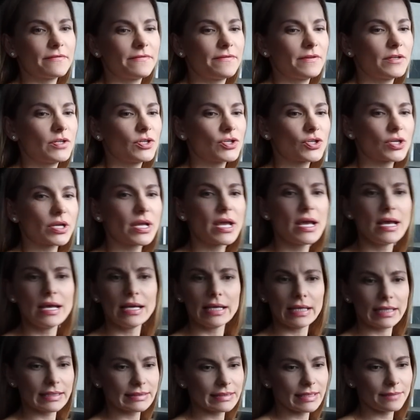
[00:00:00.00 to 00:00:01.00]
the finishing
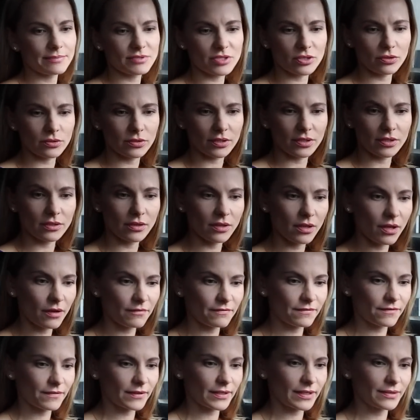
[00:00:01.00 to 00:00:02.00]
is absolutely
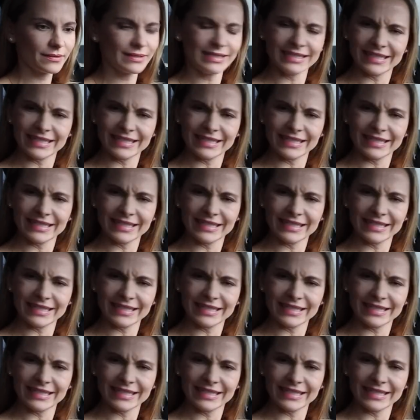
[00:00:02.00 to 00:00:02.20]
lovely.